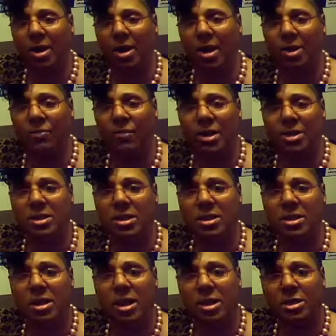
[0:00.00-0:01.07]
invested
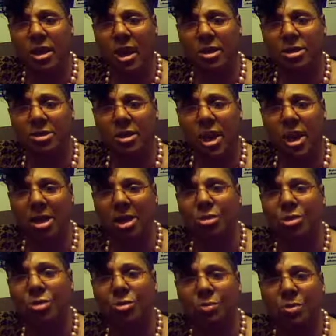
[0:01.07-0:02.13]
in educating
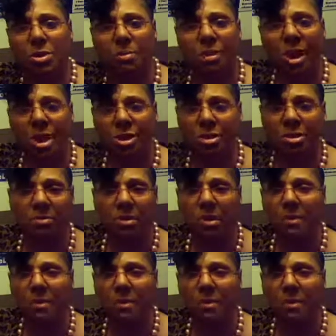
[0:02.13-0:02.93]
those with the passion to be